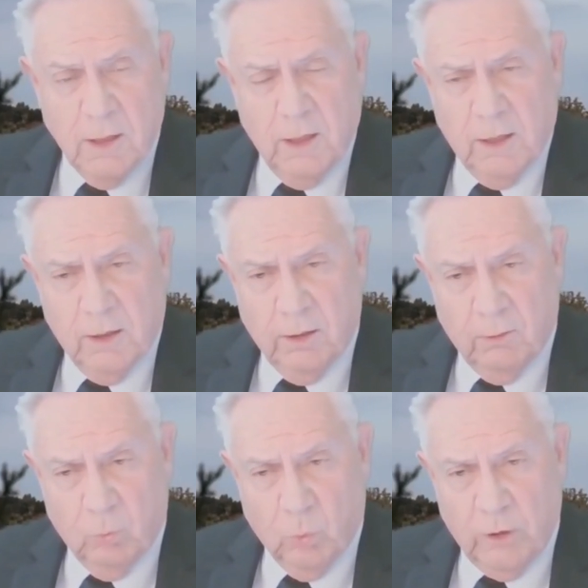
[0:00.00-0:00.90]
And
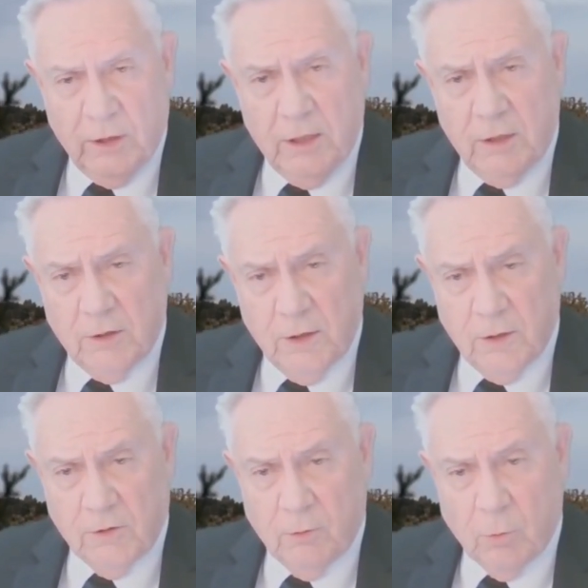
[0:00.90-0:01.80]
we need to
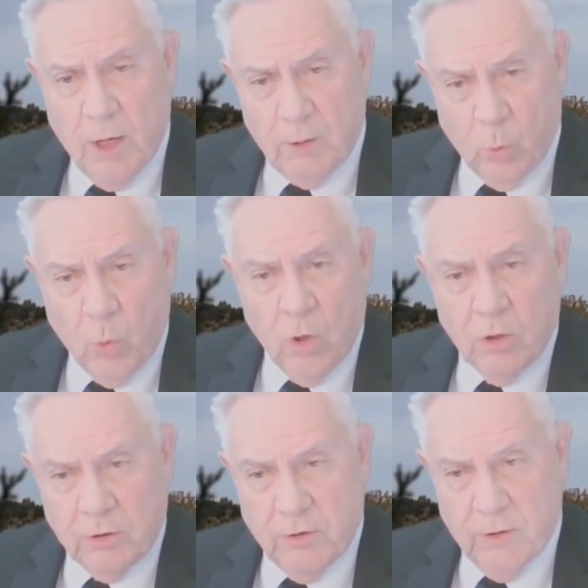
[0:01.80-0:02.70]
get the right
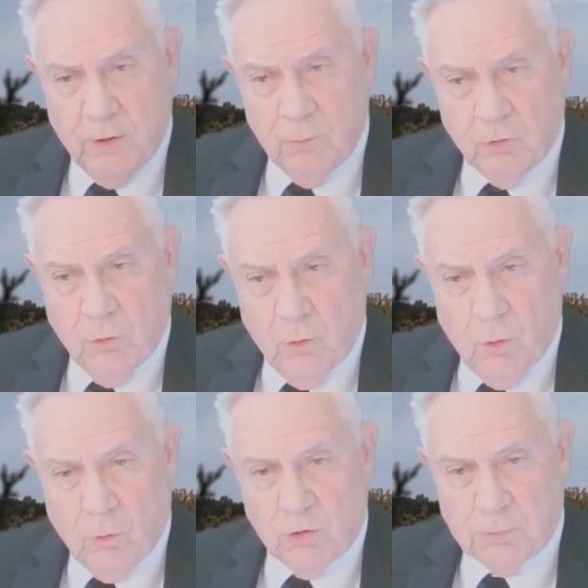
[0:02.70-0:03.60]
word to them so the
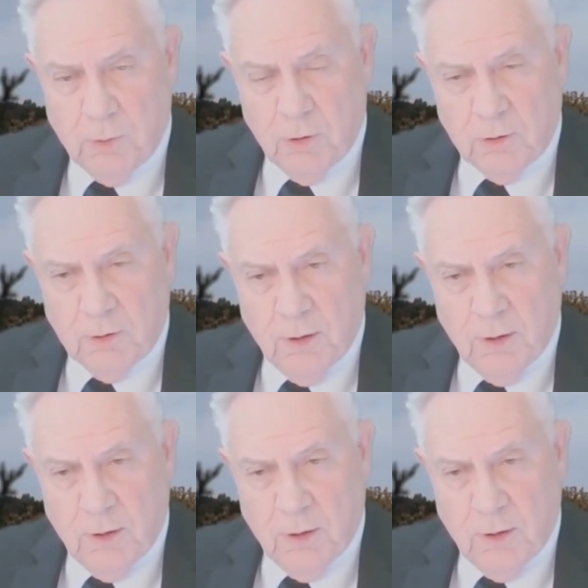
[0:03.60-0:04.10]
Holy Spirit